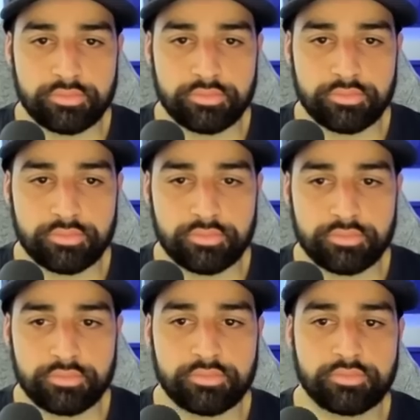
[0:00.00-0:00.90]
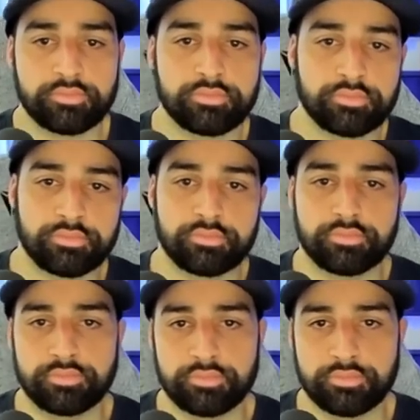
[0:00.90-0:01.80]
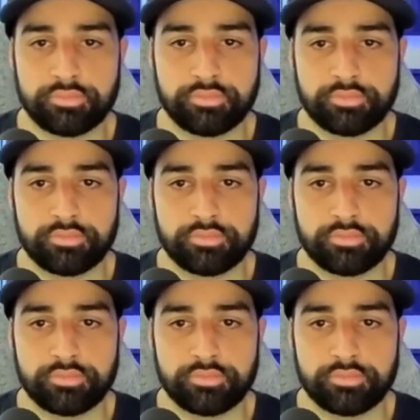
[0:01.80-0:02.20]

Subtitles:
This person isn't speaking.